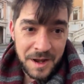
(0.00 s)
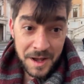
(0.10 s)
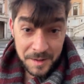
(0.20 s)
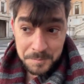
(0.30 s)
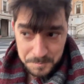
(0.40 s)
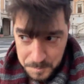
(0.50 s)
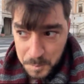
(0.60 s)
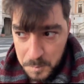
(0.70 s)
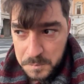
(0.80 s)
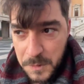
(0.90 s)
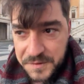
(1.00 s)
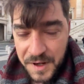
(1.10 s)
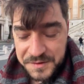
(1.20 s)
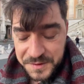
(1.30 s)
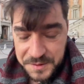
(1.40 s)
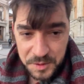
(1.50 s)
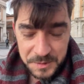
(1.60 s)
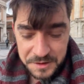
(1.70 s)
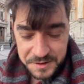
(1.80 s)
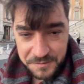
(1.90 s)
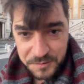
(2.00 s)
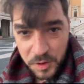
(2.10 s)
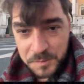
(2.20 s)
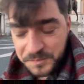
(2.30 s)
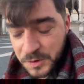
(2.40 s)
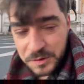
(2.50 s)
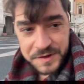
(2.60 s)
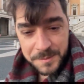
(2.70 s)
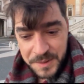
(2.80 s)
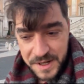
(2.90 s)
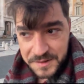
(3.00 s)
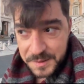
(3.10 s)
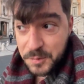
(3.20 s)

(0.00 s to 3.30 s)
and a daughter of the nobility of Rome called Tarpeia.